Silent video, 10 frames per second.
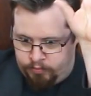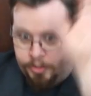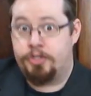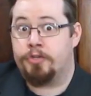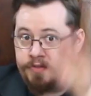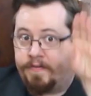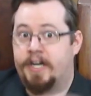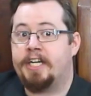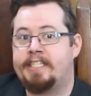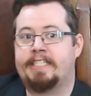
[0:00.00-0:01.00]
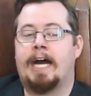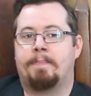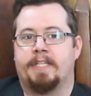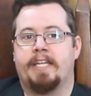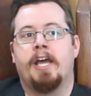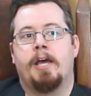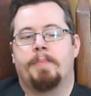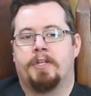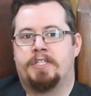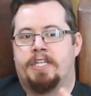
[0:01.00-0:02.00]
reduce very sharply
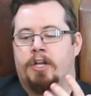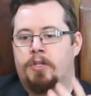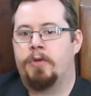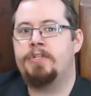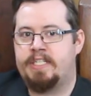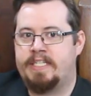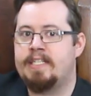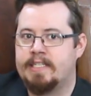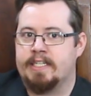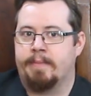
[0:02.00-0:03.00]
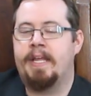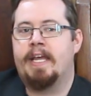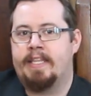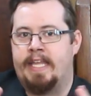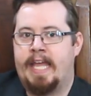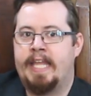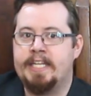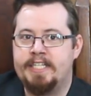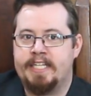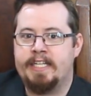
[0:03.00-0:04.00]
because in a closed system, the
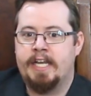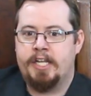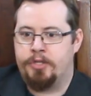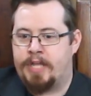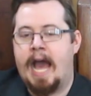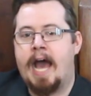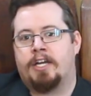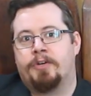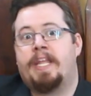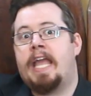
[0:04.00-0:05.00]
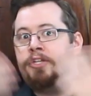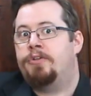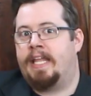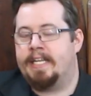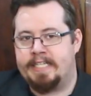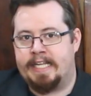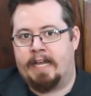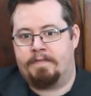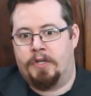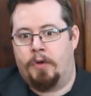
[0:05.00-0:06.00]
energy, you can't create new energy
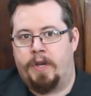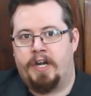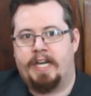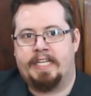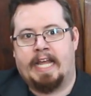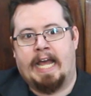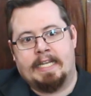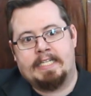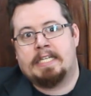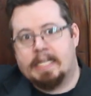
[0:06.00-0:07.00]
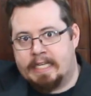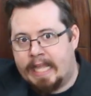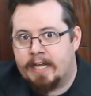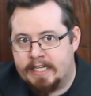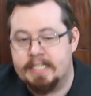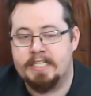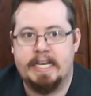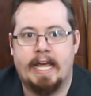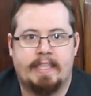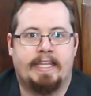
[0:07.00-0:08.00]
out of nowhere and you can't suck it out into
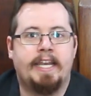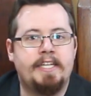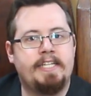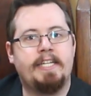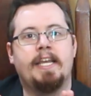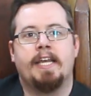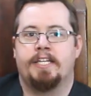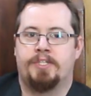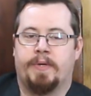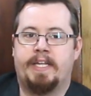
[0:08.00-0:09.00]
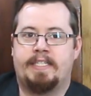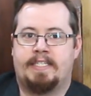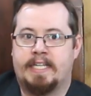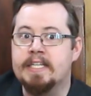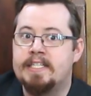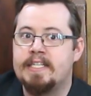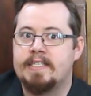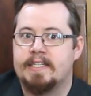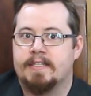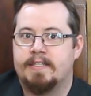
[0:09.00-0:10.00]
nothing. Energy is always
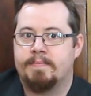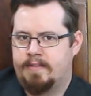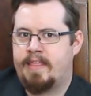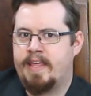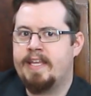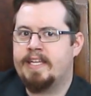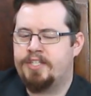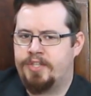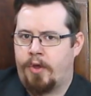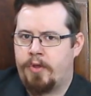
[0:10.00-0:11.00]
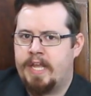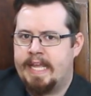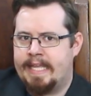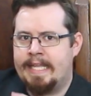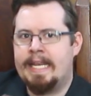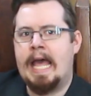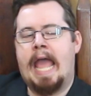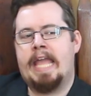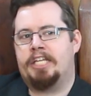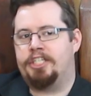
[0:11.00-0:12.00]
consistent. The thing is, though, in
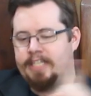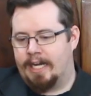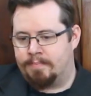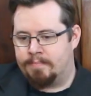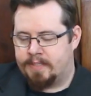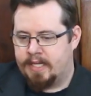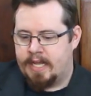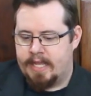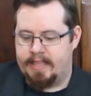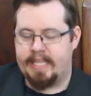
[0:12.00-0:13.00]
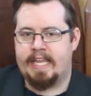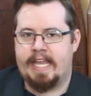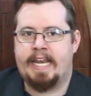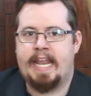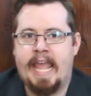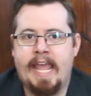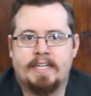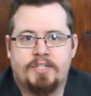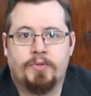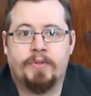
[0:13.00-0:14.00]
a jump, the
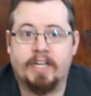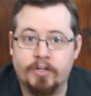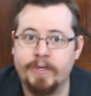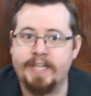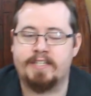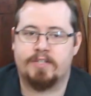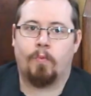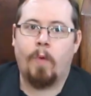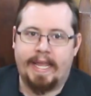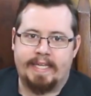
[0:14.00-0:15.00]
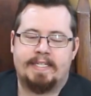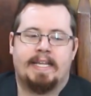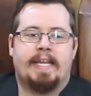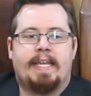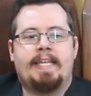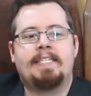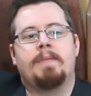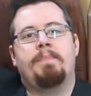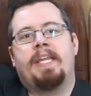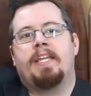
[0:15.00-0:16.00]
enhanced or increased weight
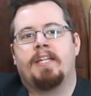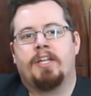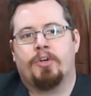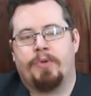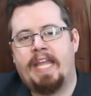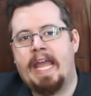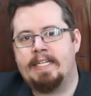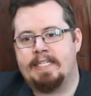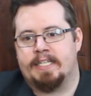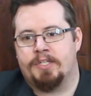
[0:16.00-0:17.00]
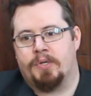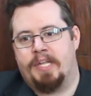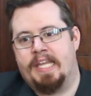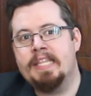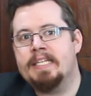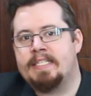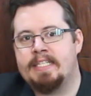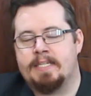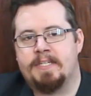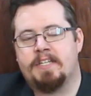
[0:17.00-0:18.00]
isn't being created or in the
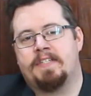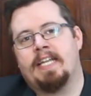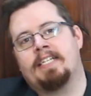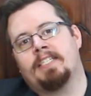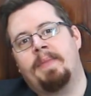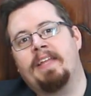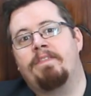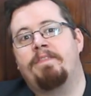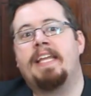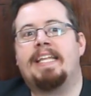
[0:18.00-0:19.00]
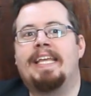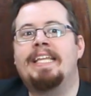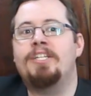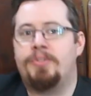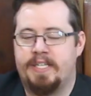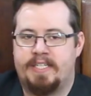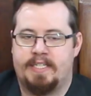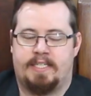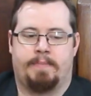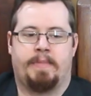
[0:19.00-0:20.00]
system itself. It's actually being fed into the
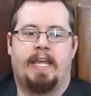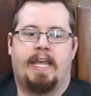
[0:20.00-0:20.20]
system.